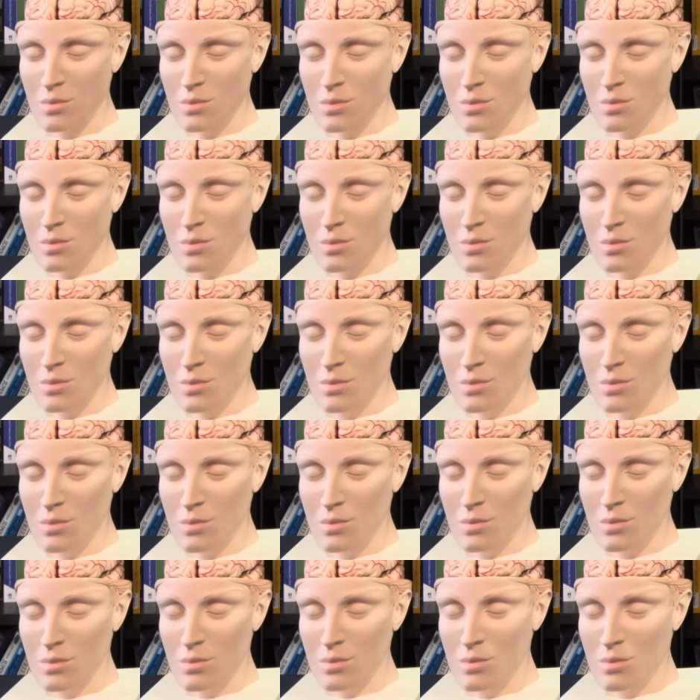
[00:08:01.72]

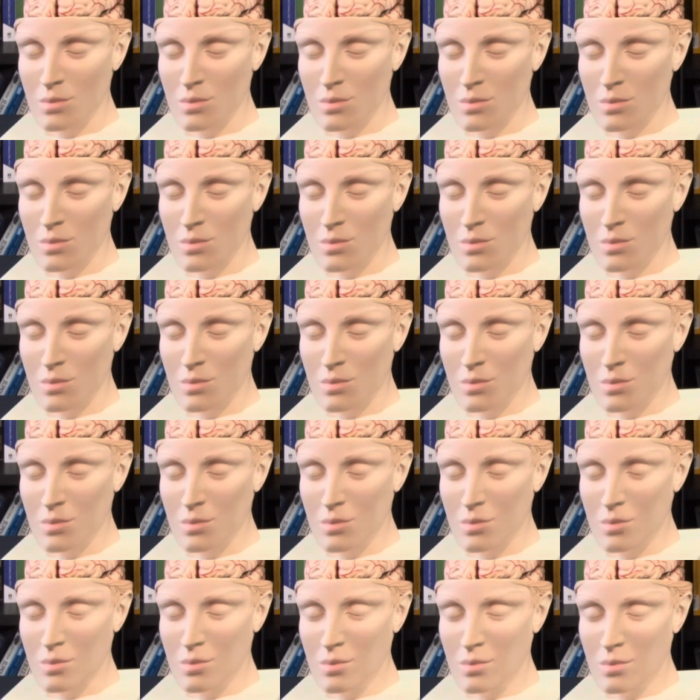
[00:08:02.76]

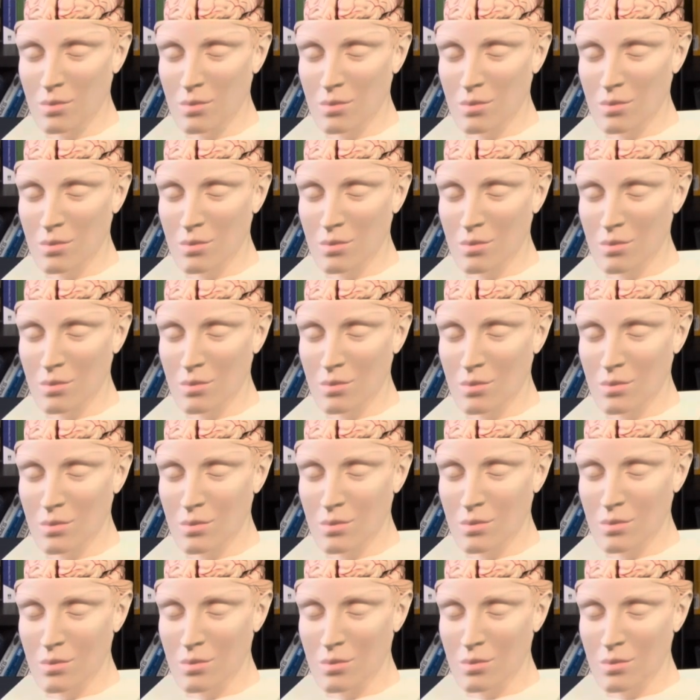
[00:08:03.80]

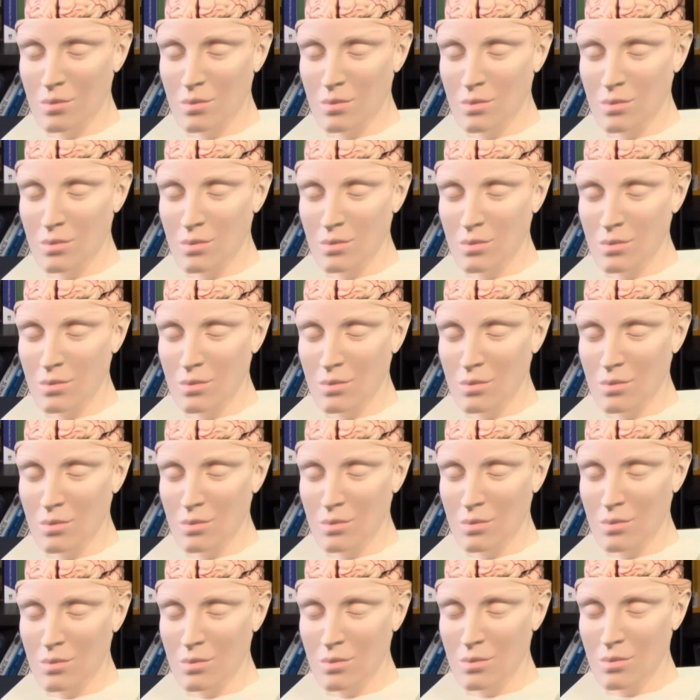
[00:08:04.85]

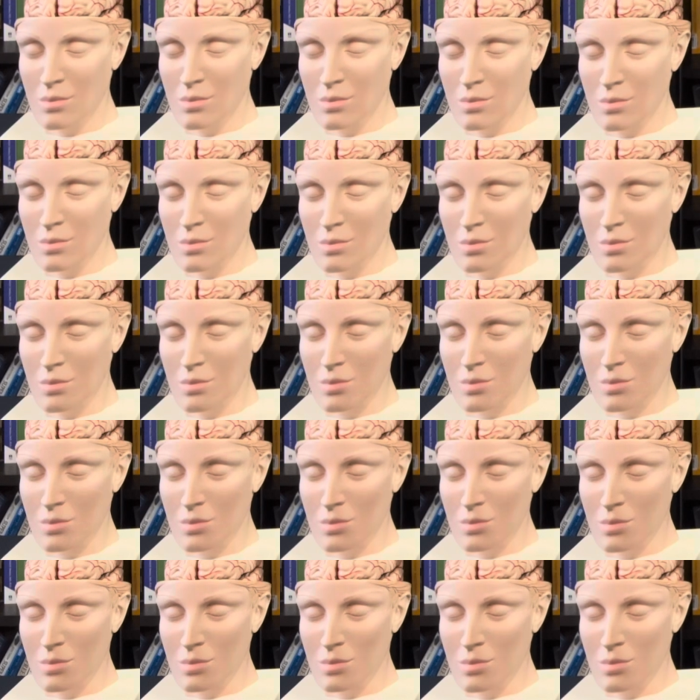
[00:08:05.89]

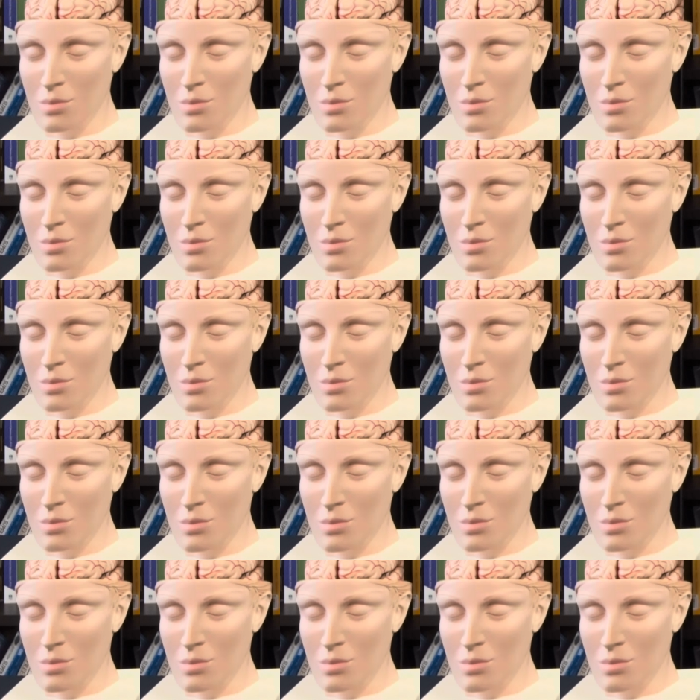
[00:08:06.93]
This person isn't speaking.